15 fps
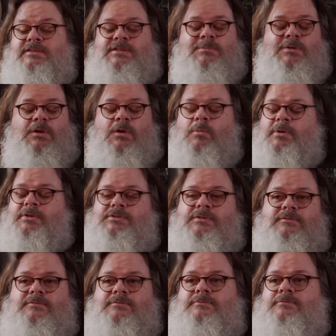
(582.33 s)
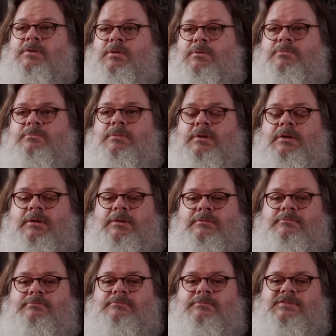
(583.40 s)
he sent me a whole bunch of you know uh,
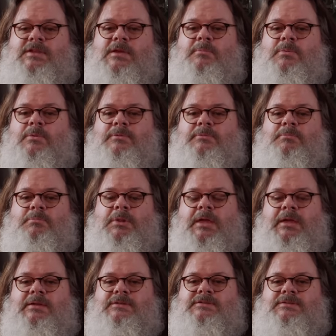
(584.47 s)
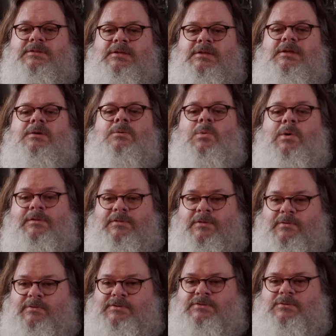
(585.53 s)
sample blanks. One of
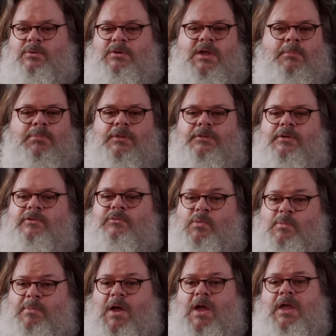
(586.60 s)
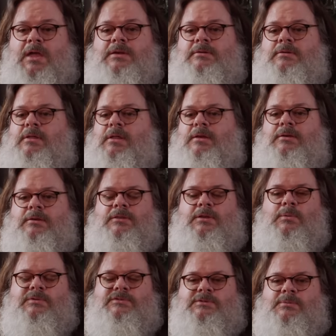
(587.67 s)
those or a couple of those were pine, and
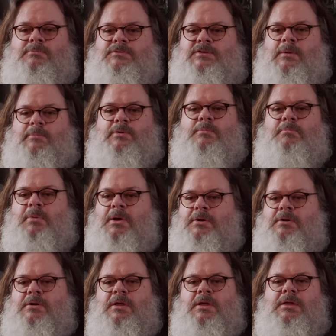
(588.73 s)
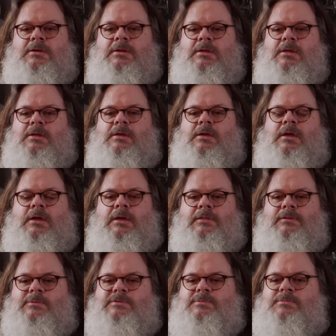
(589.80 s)
there was some tempered butternut. Uh,
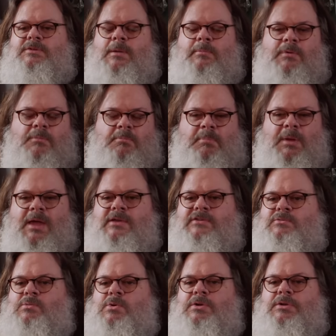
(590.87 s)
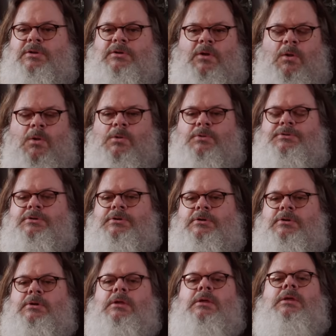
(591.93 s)
there was some tempered basswood and
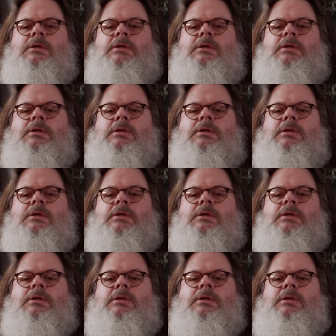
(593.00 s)
alder.